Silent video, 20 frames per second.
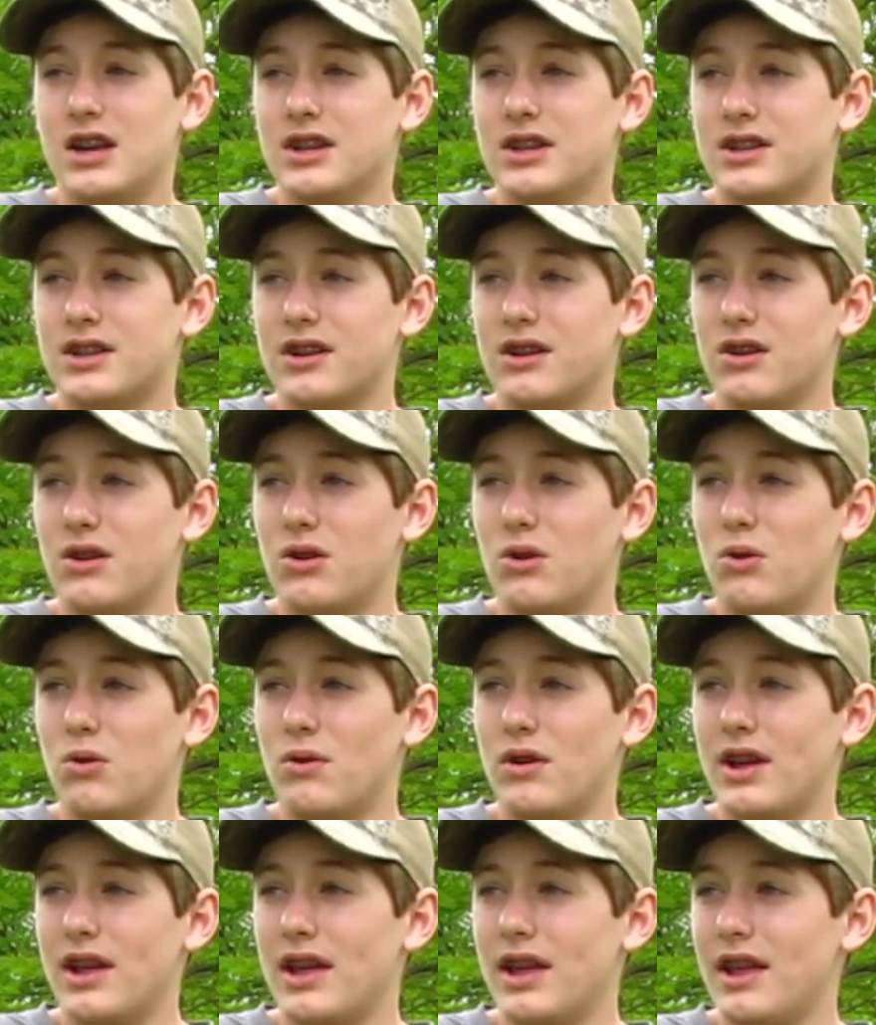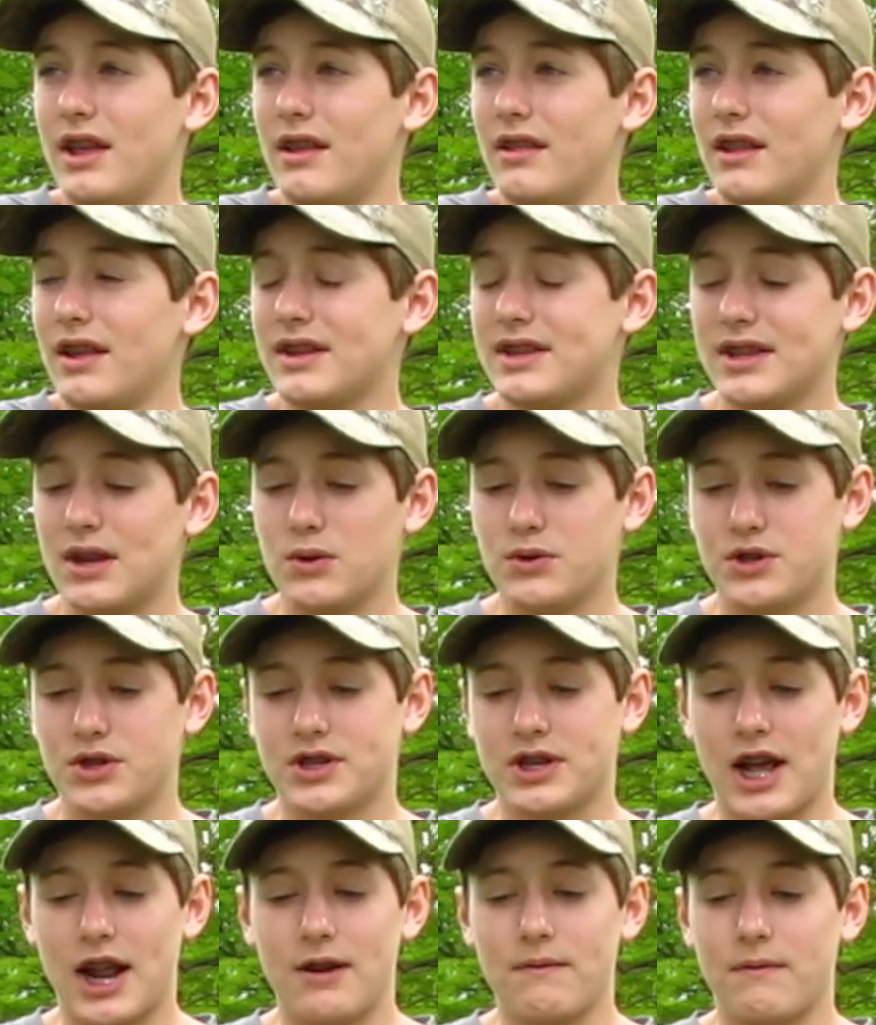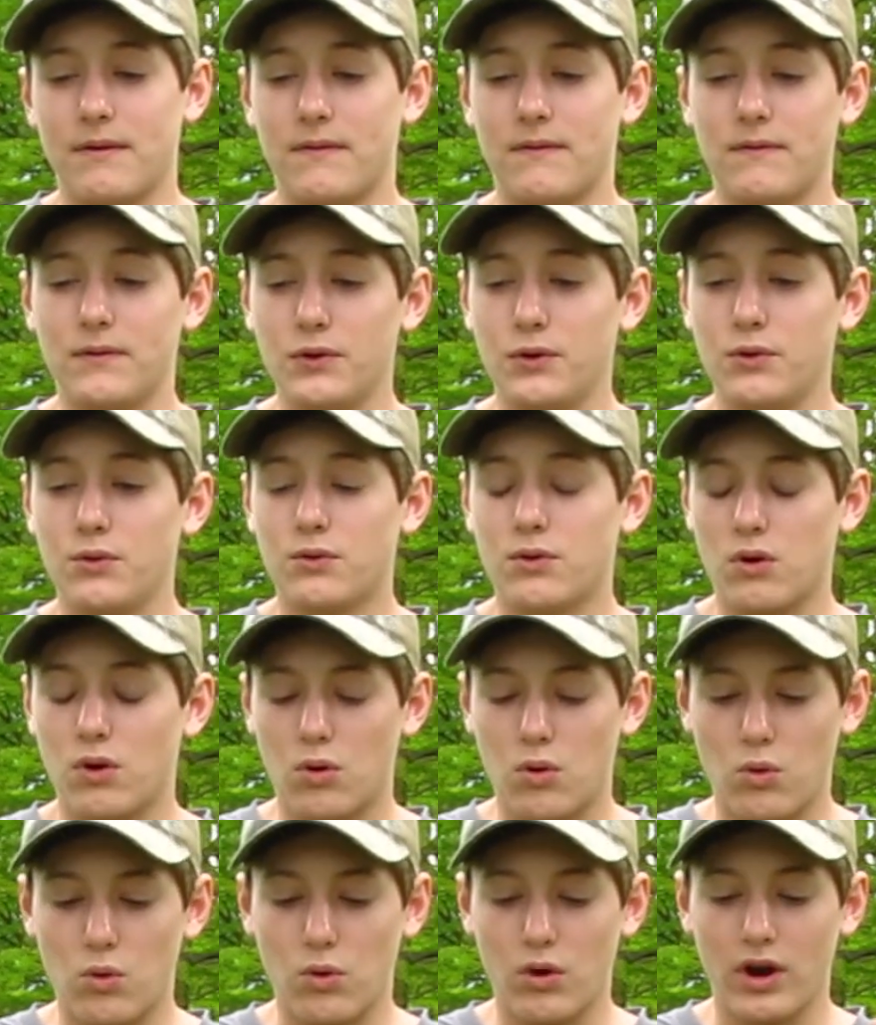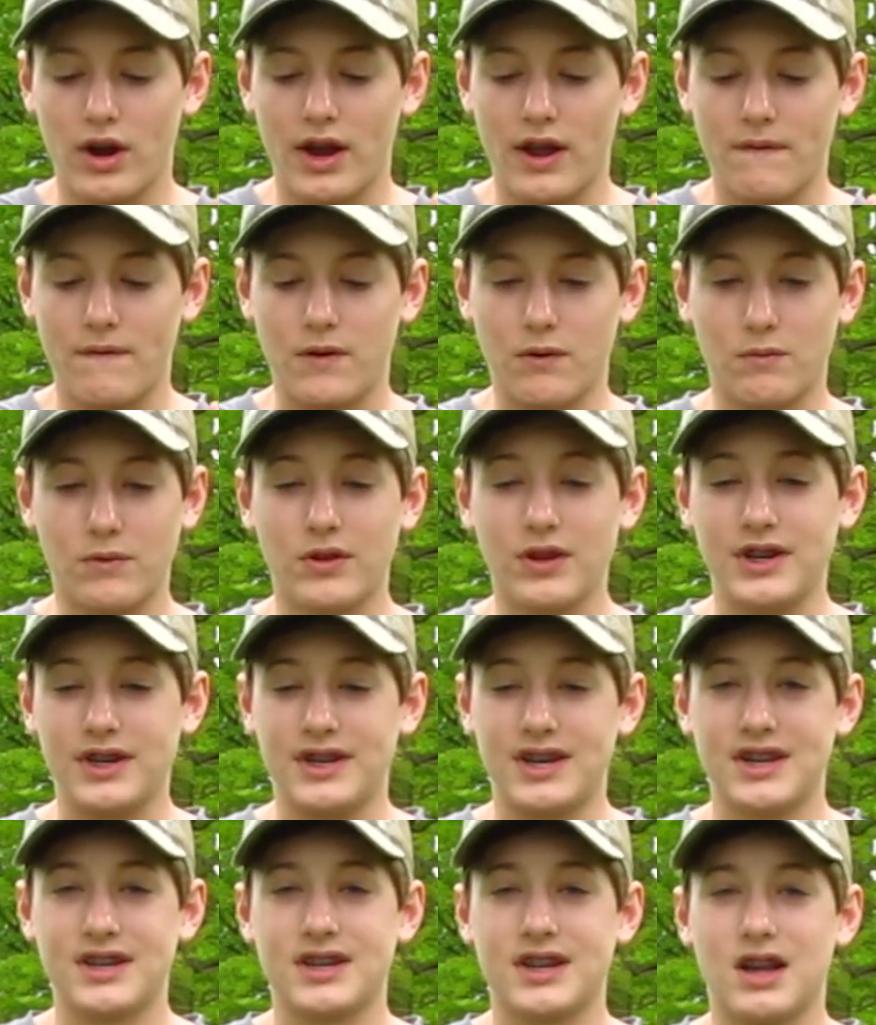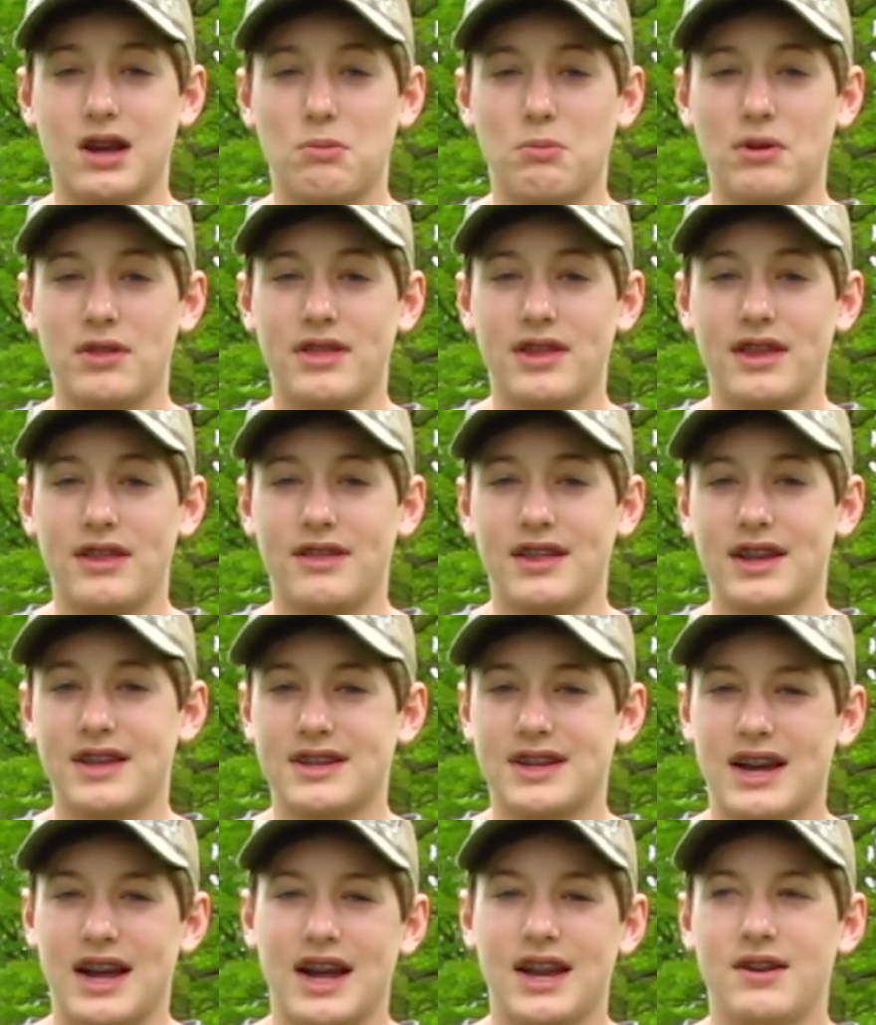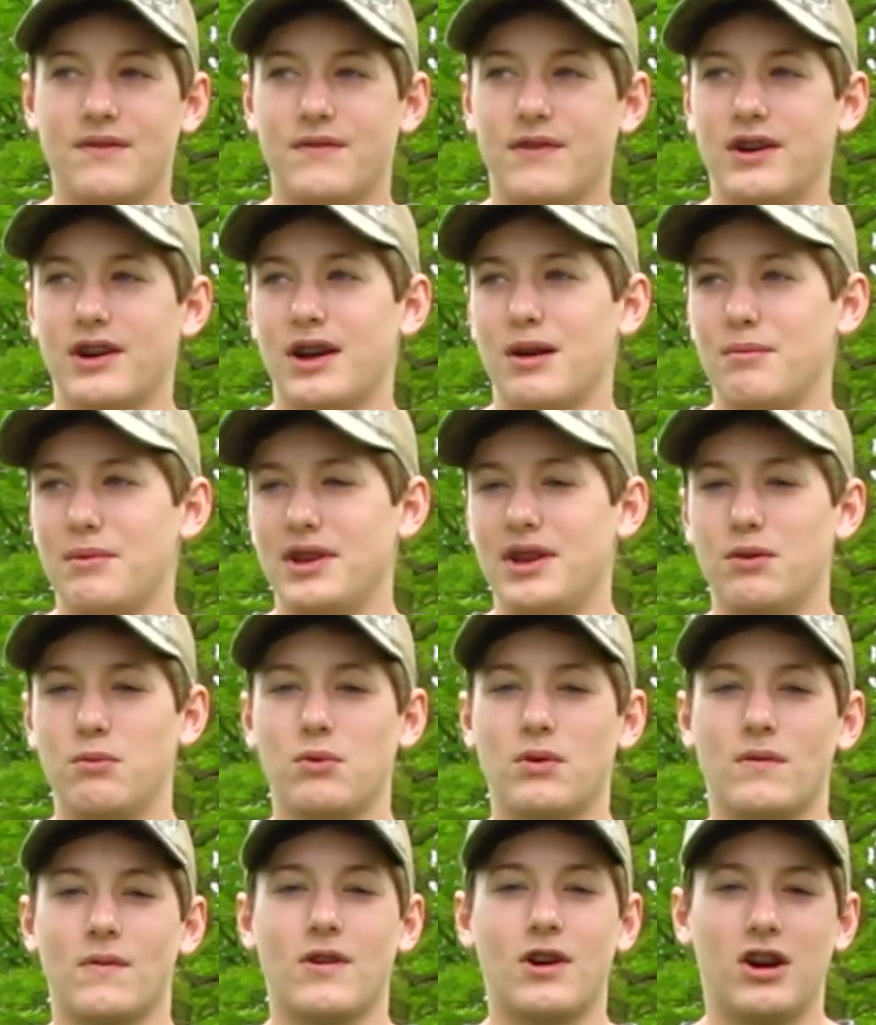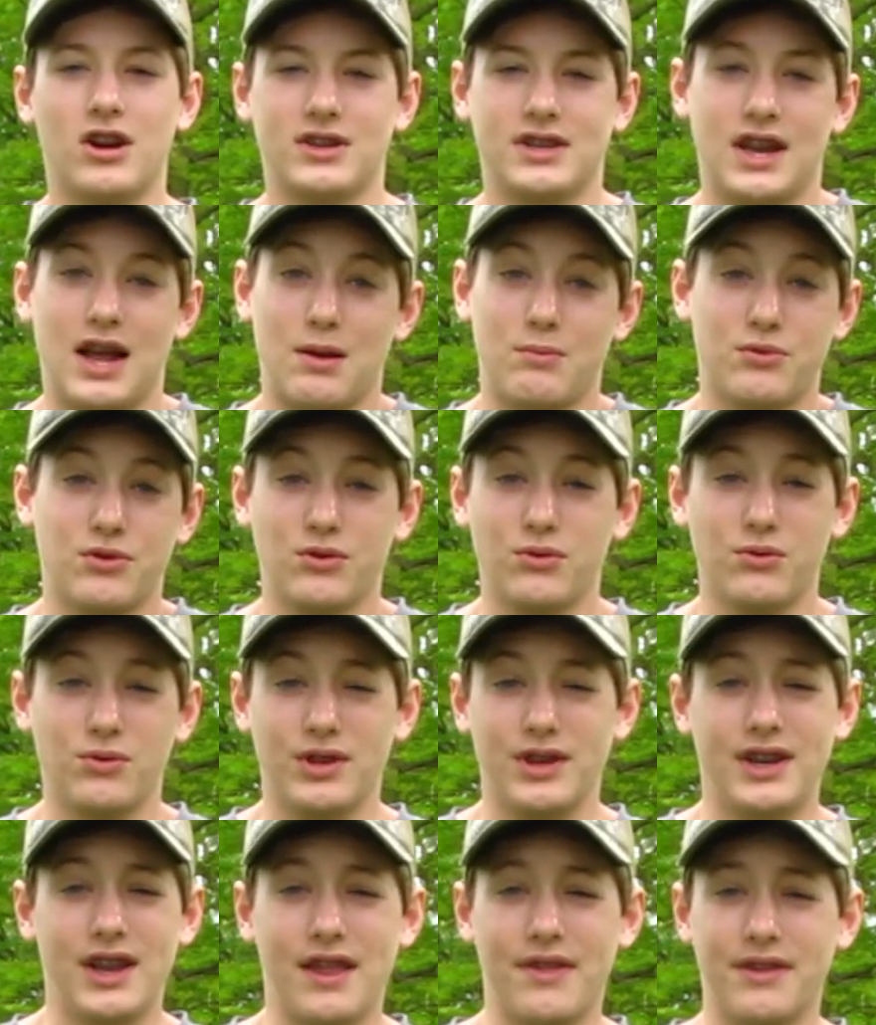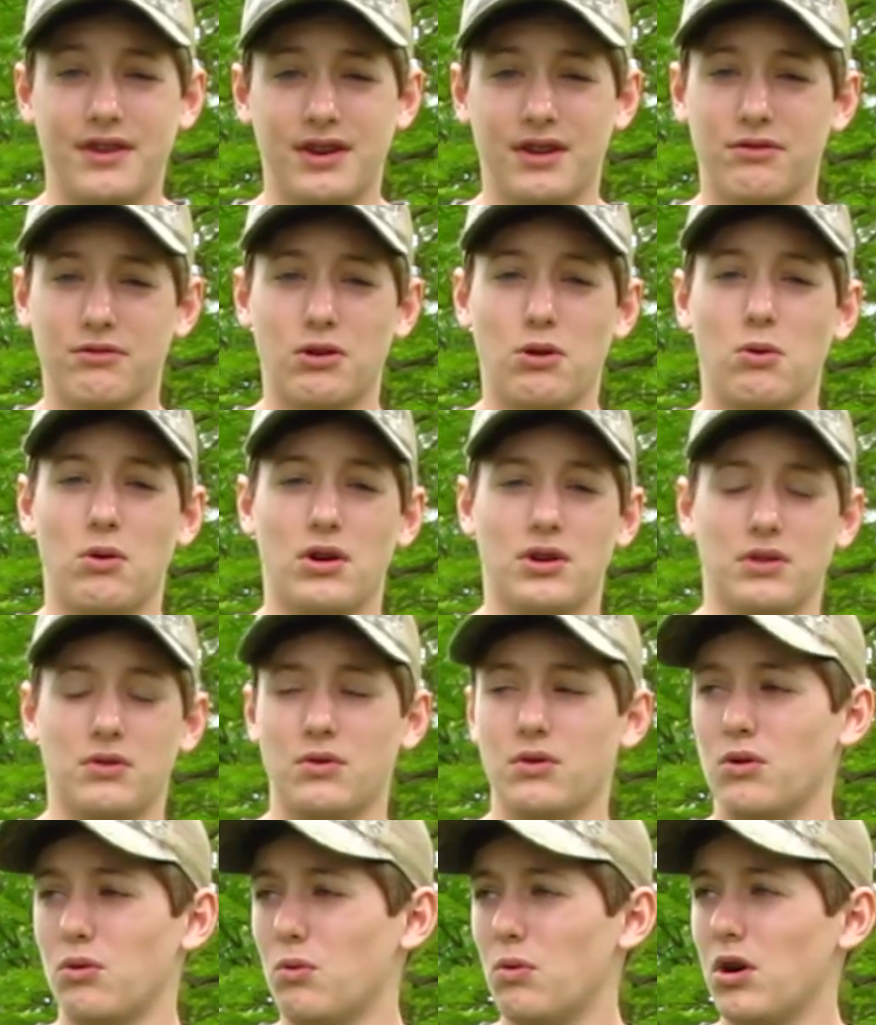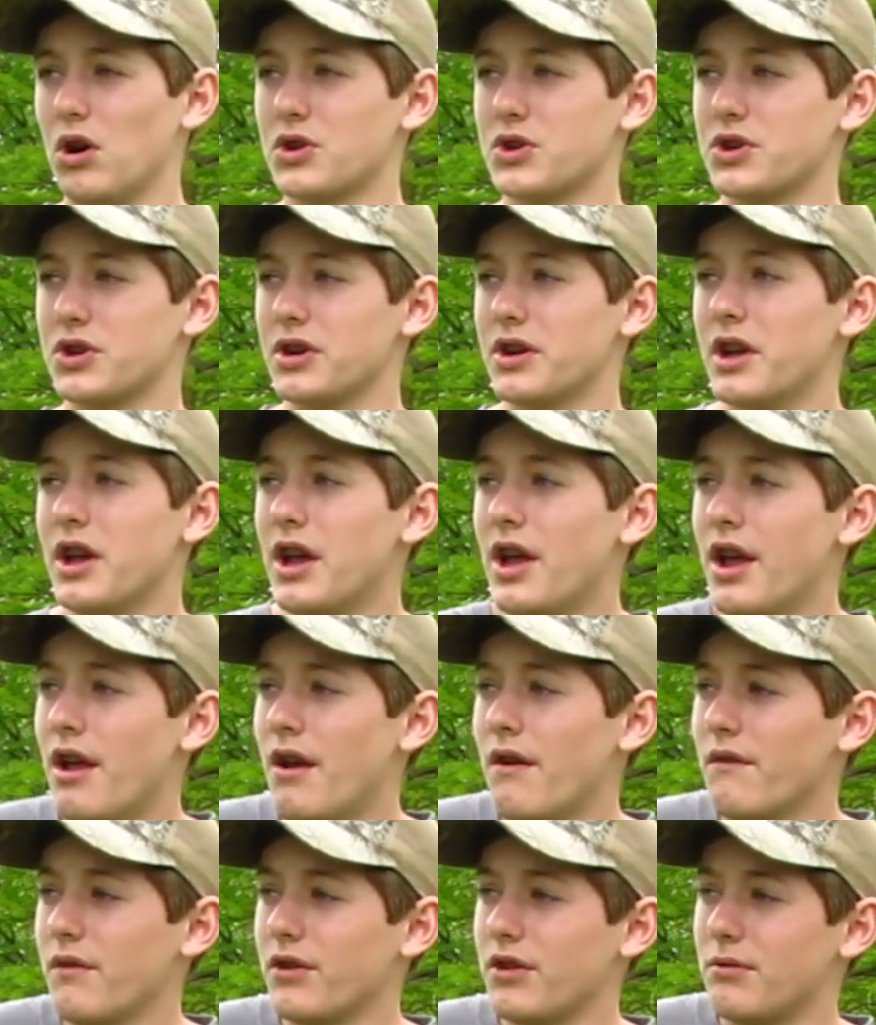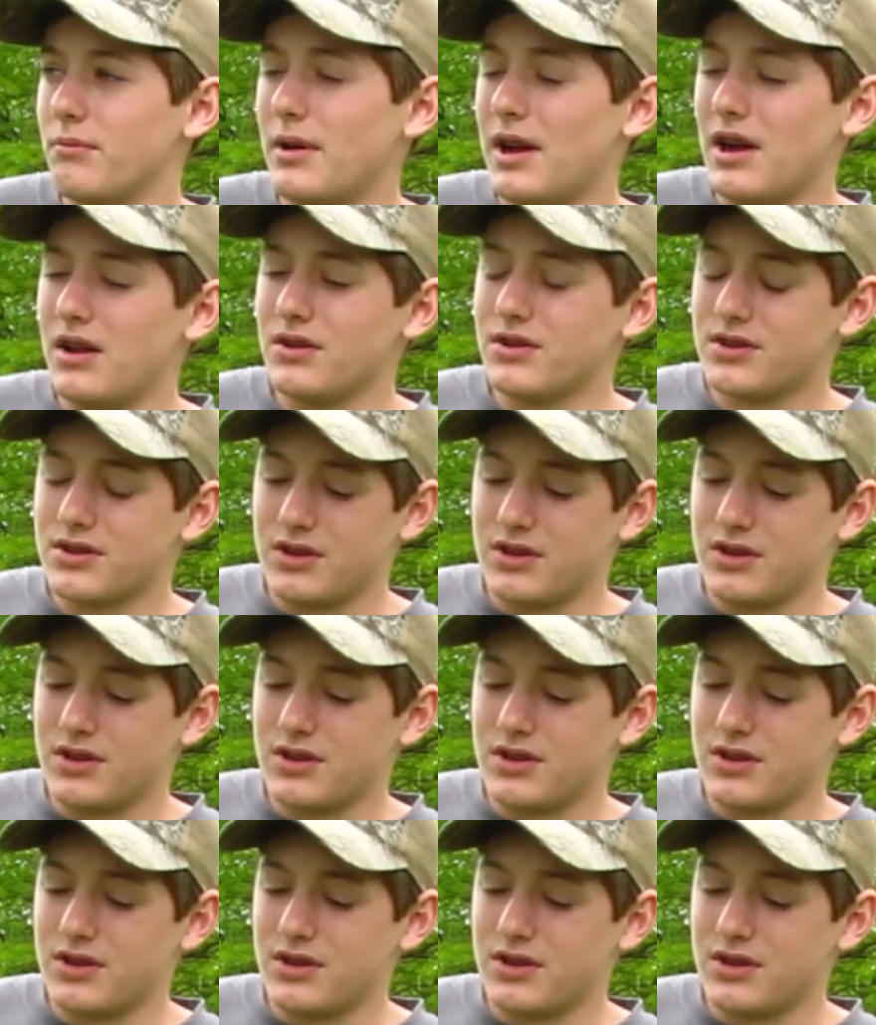So, unless that was just kind of a fluke, or if it really doesn't come with it, that's kind of I mean, it would have cost absolutely nothing to throw on a little washer for the mount.